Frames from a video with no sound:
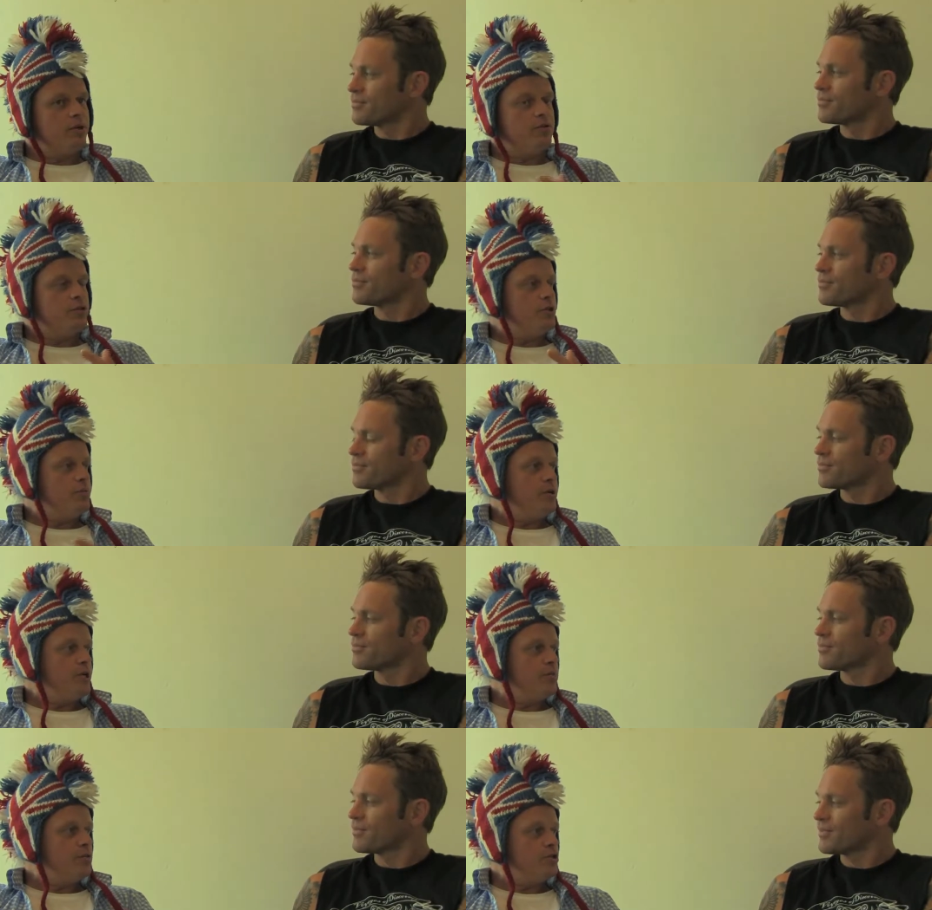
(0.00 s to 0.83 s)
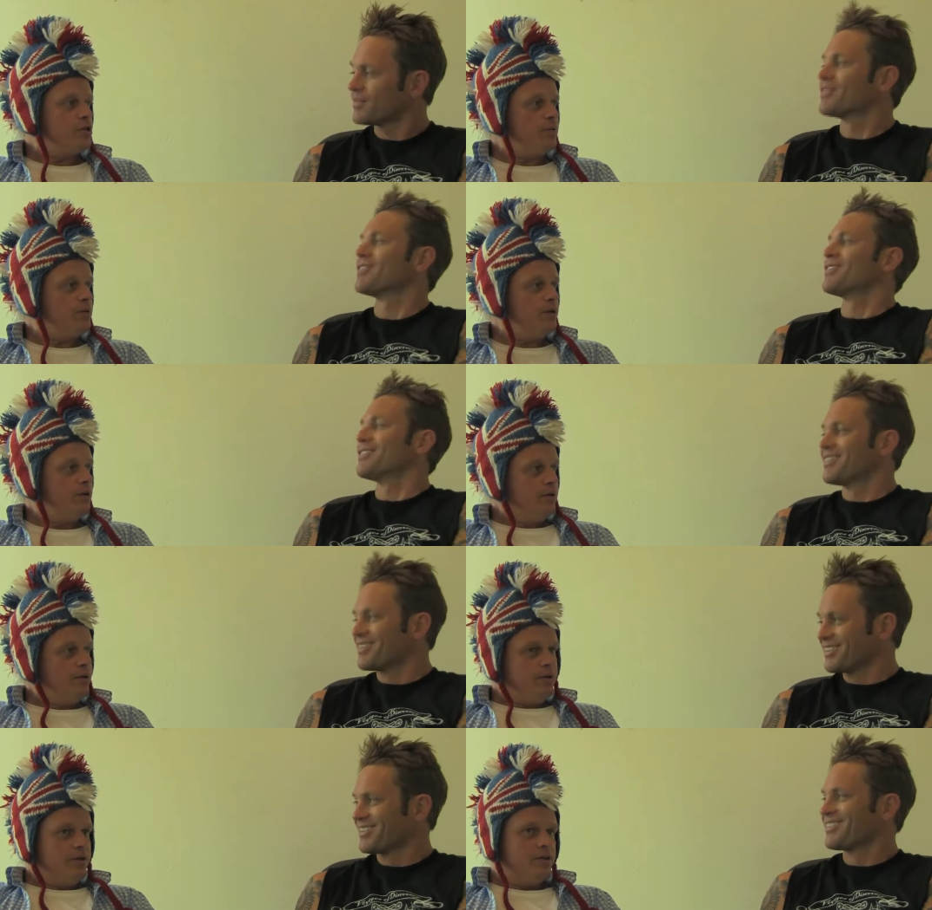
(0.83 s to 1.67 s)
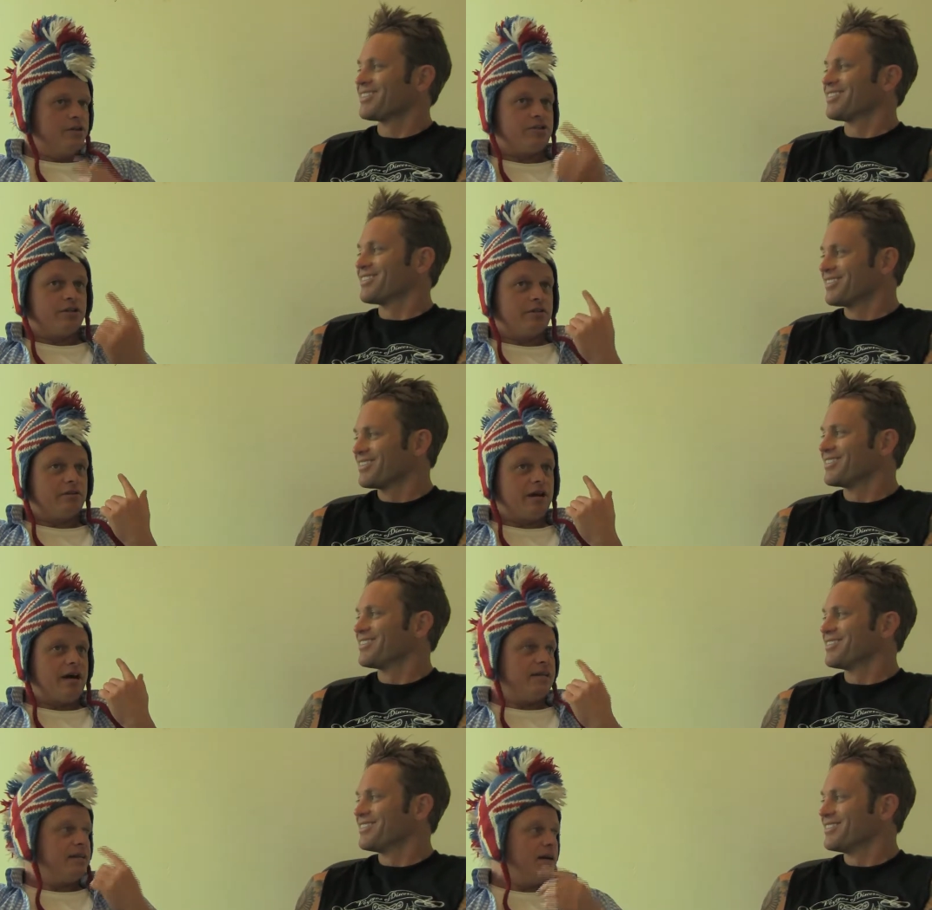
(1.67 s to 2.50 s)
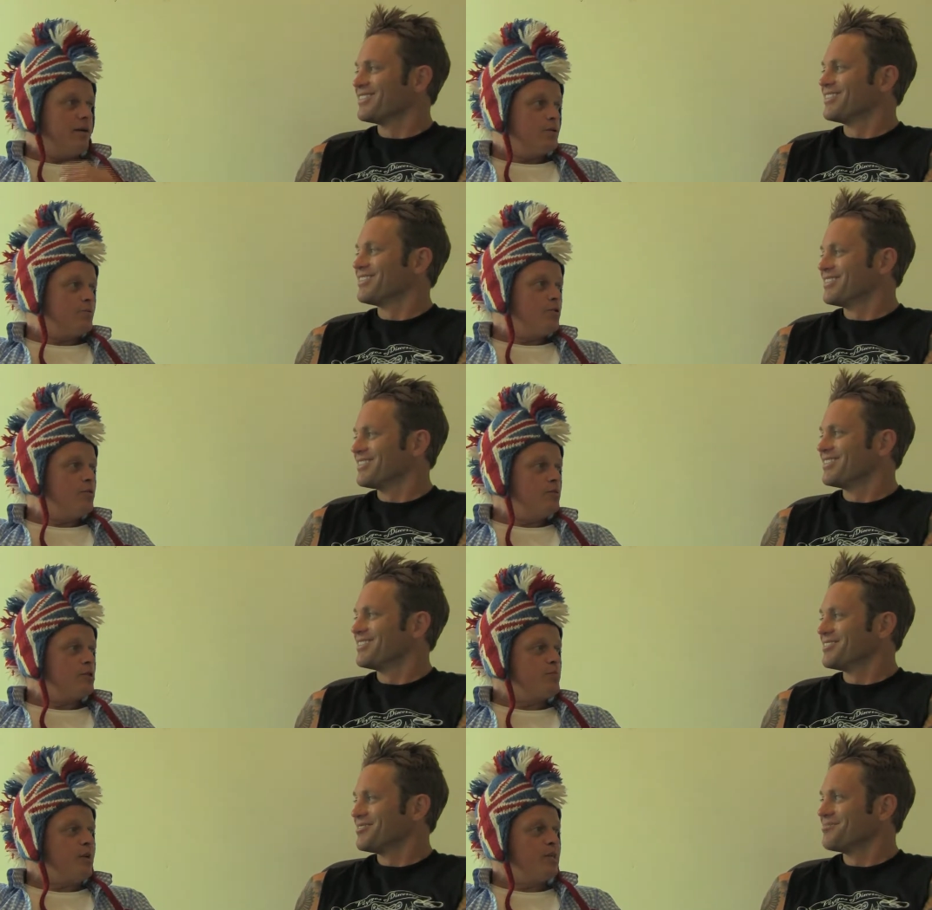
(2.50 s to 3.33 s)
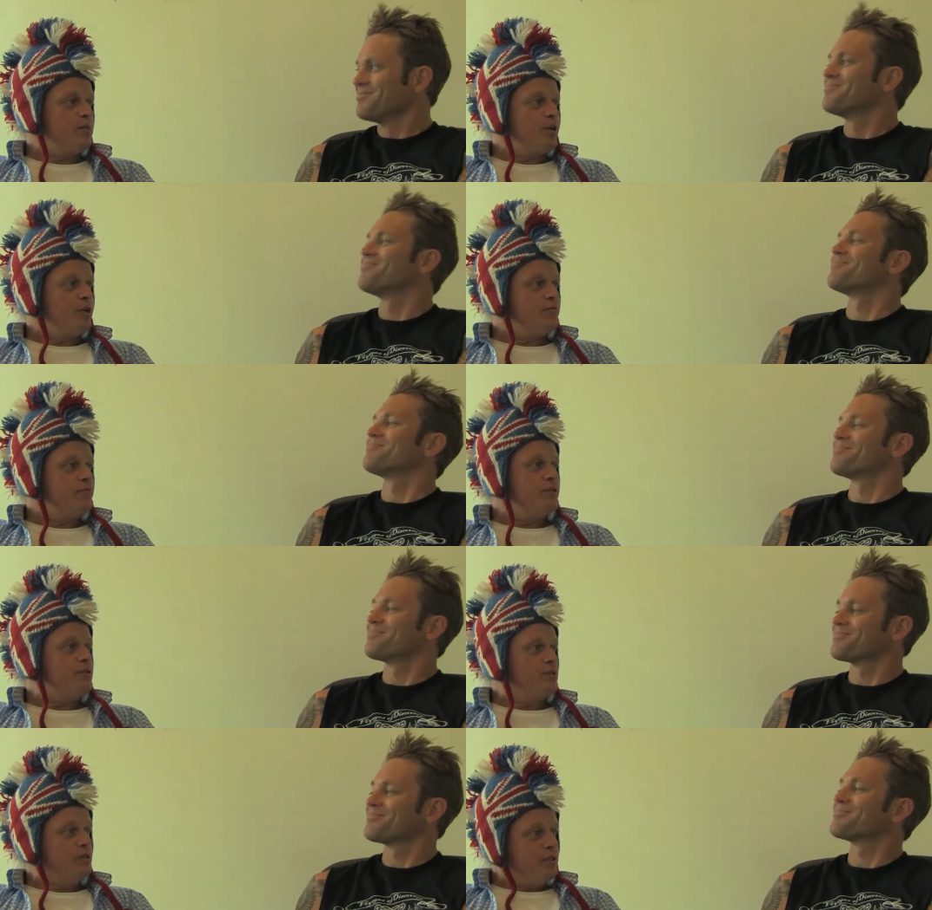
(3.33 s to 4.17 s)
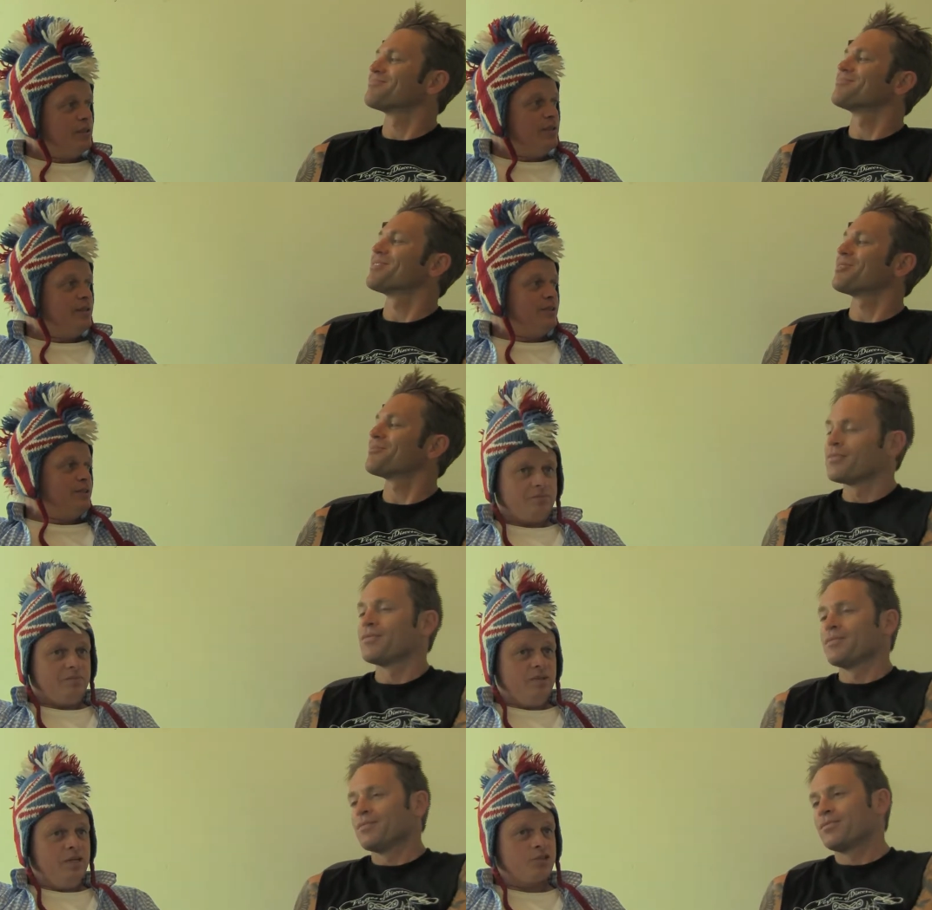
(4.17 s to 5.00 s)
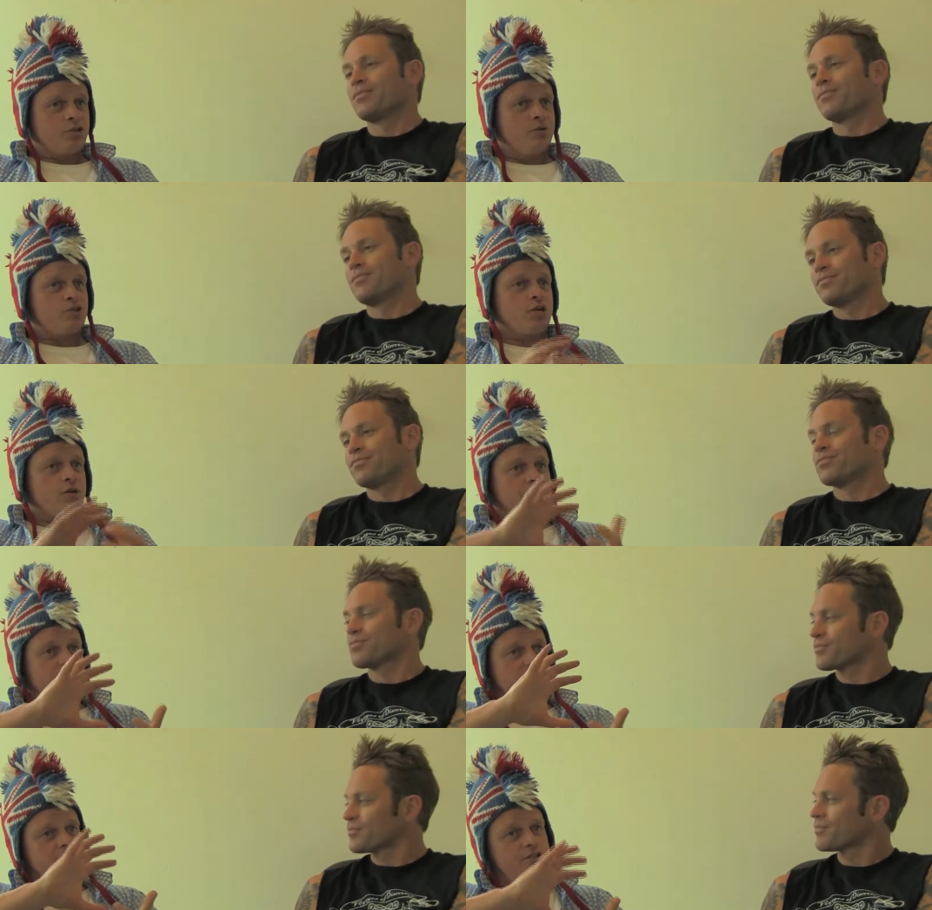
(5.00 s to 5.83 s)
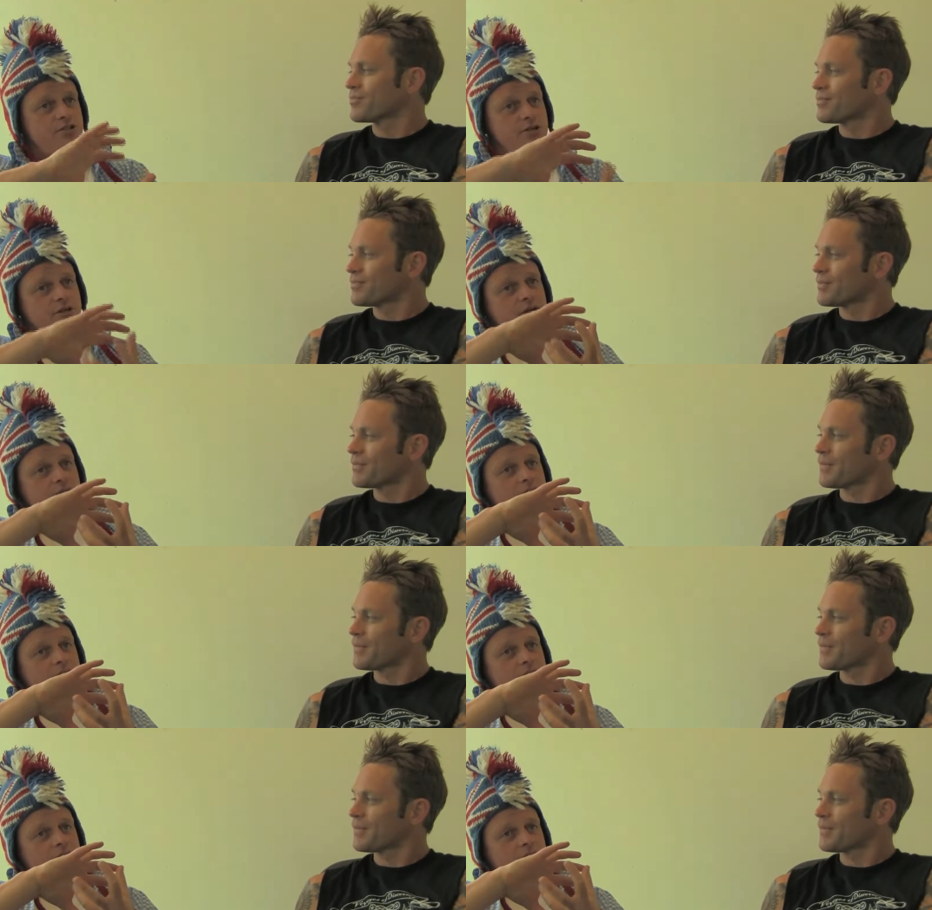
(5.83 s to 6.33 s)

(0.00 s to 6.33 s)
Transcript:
Speaker 1: I went on the Jimmy Kimmel show, and he said that the hat now has become a Spider-Man outfit. Yeah. And so we're trying to attach